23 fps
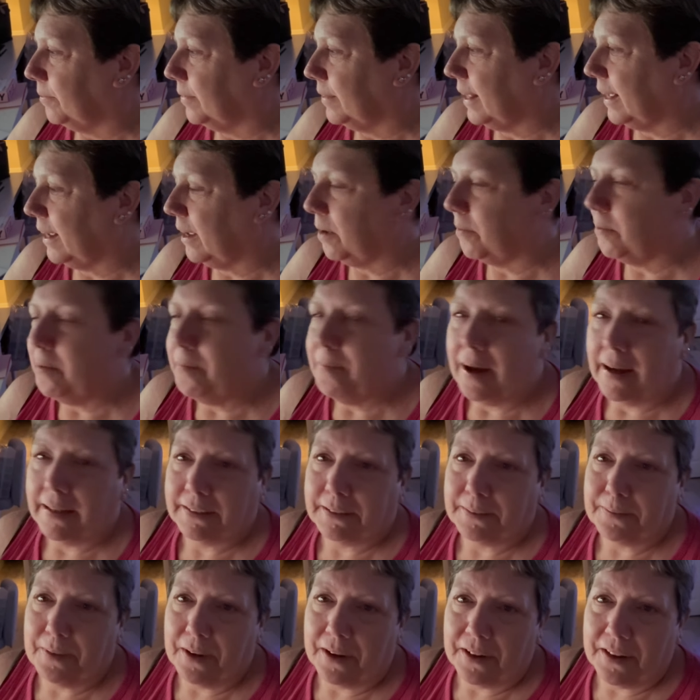they're coming back
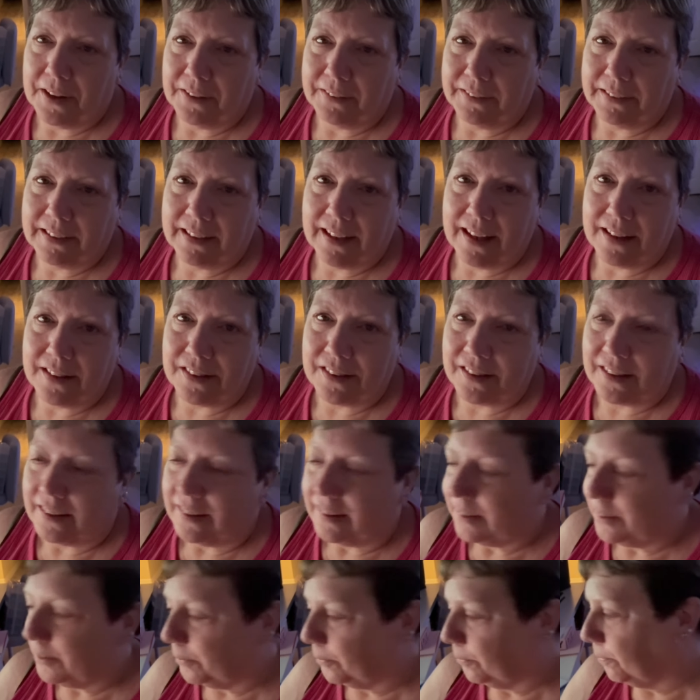tomorrow though, so that's
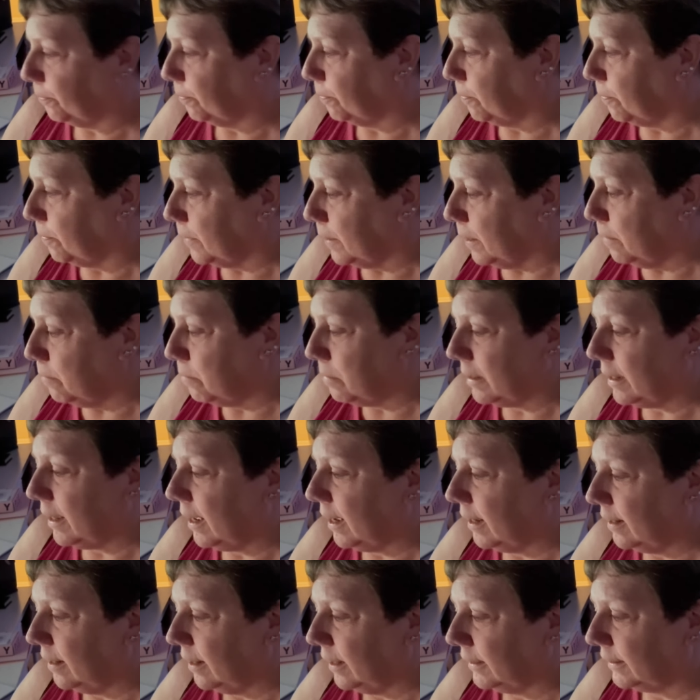good. But
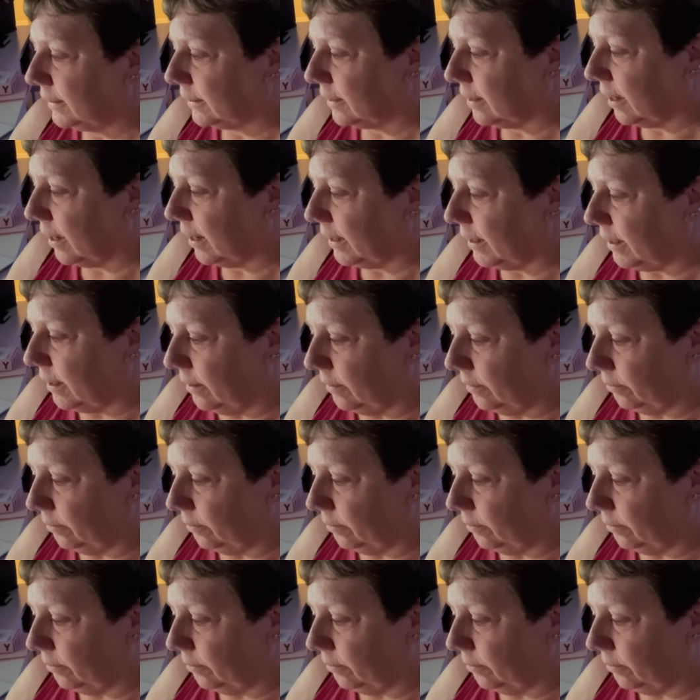yeah, nice guy.